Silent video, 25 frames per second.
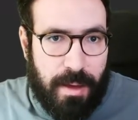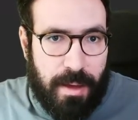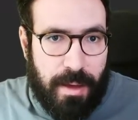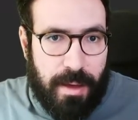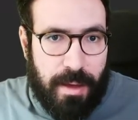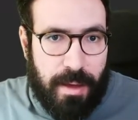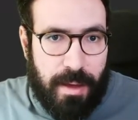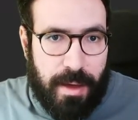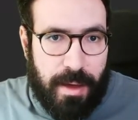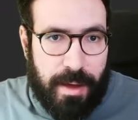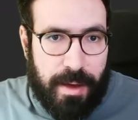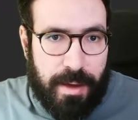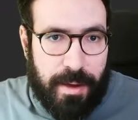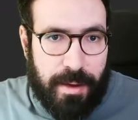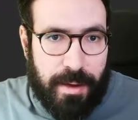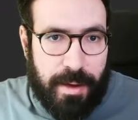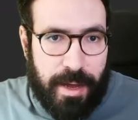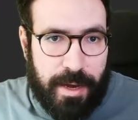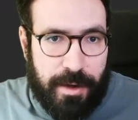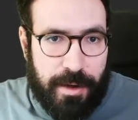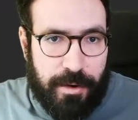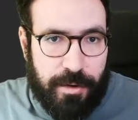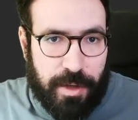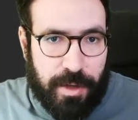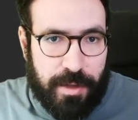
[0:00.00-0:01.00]

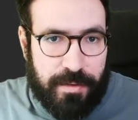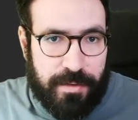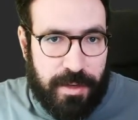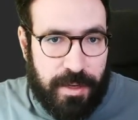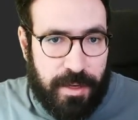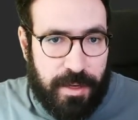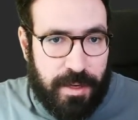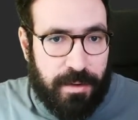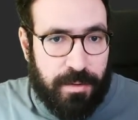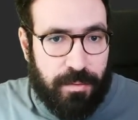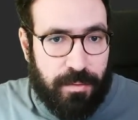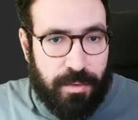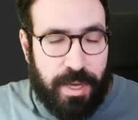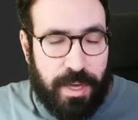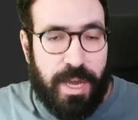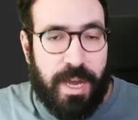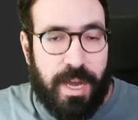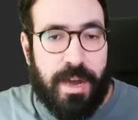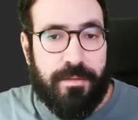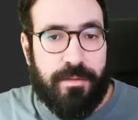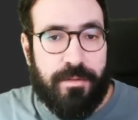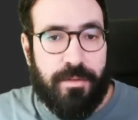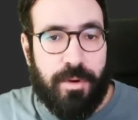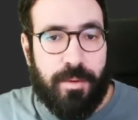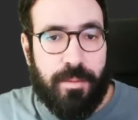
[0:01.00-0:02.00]
And you can see we
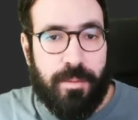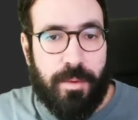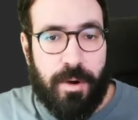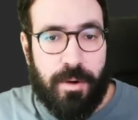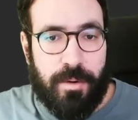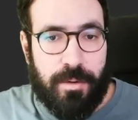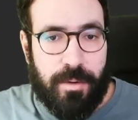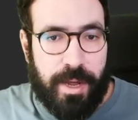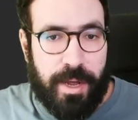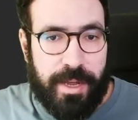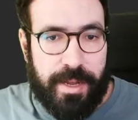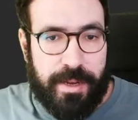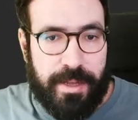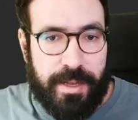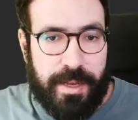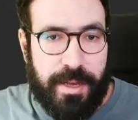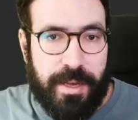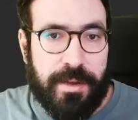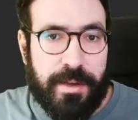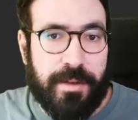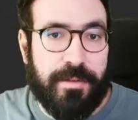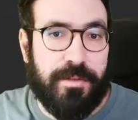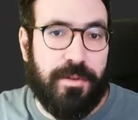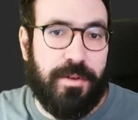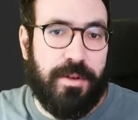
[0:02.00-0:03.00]
have no more red
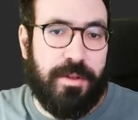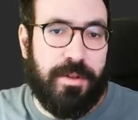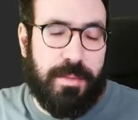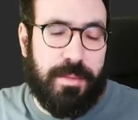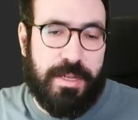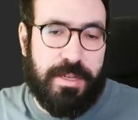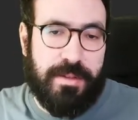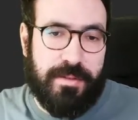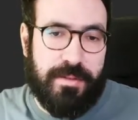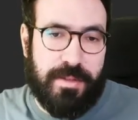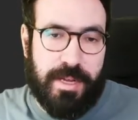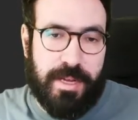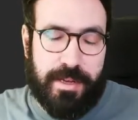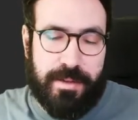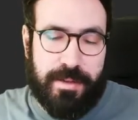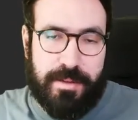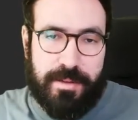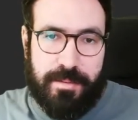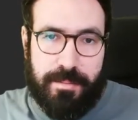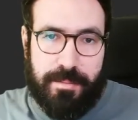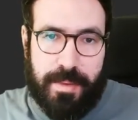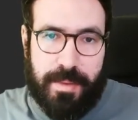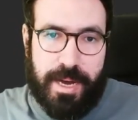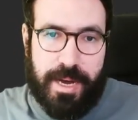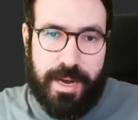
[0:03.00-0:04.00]
here, so it means that
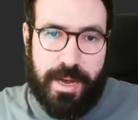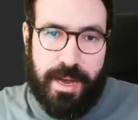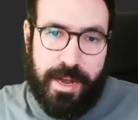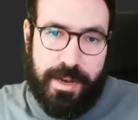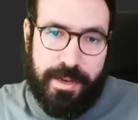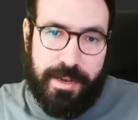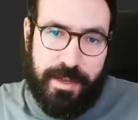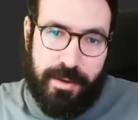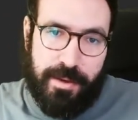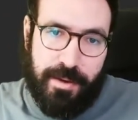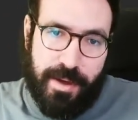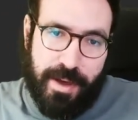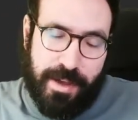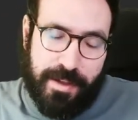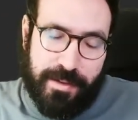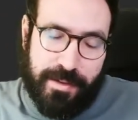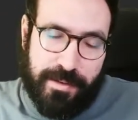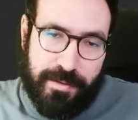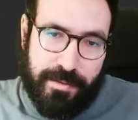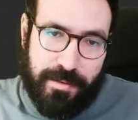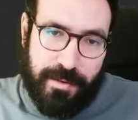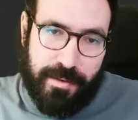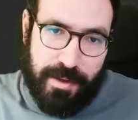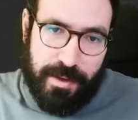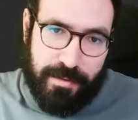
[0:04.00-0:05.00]
my IDE
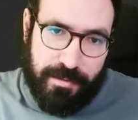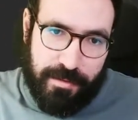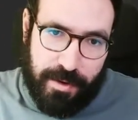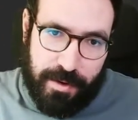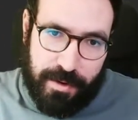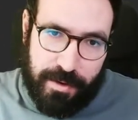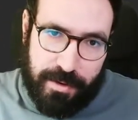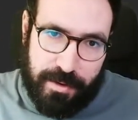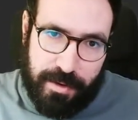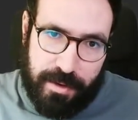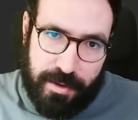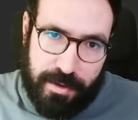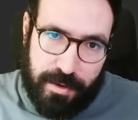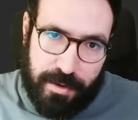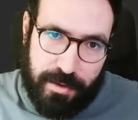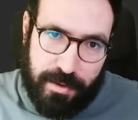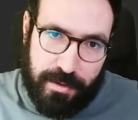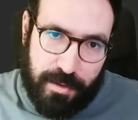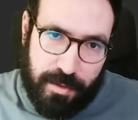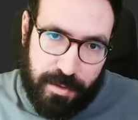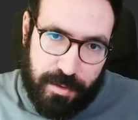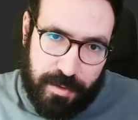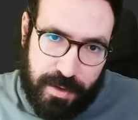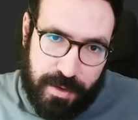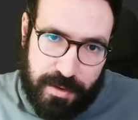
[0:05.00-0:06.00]
has found the
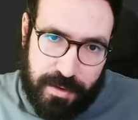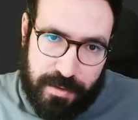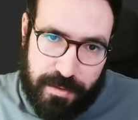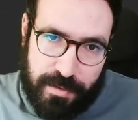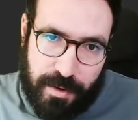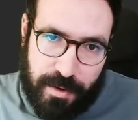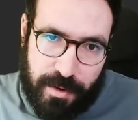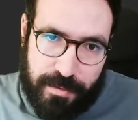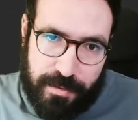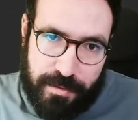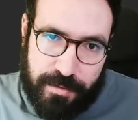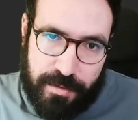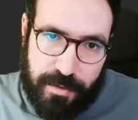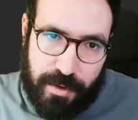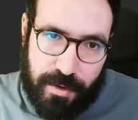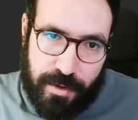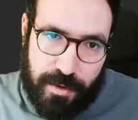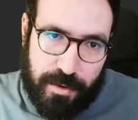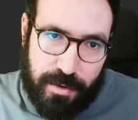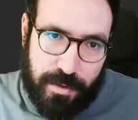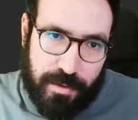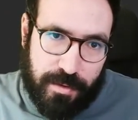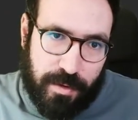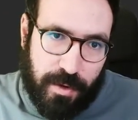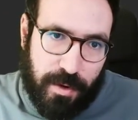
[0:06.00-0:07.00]
sources of
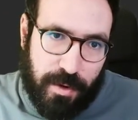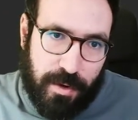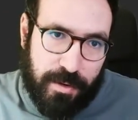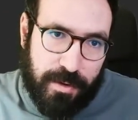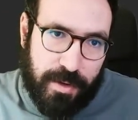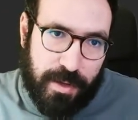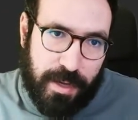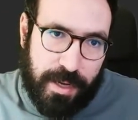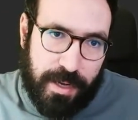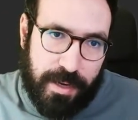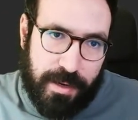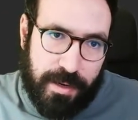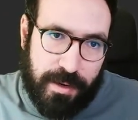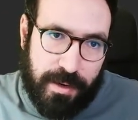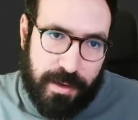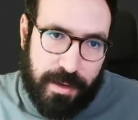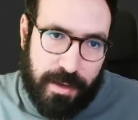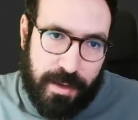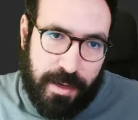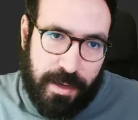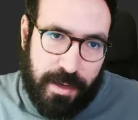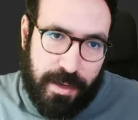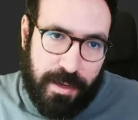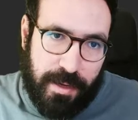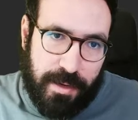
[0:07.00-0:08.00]
those code and
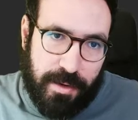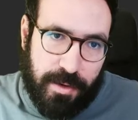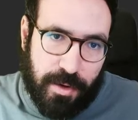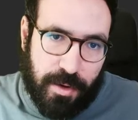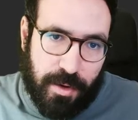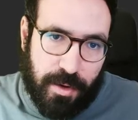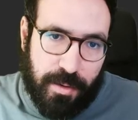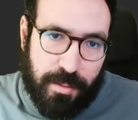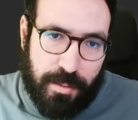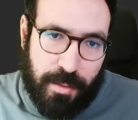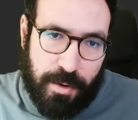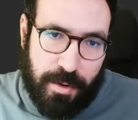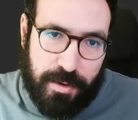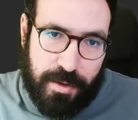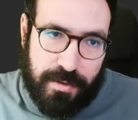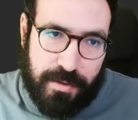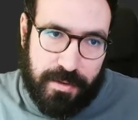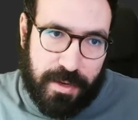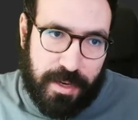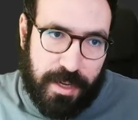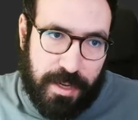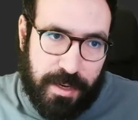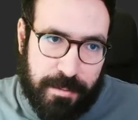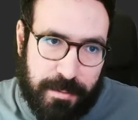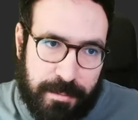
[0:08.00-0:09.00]
the go mode is clean.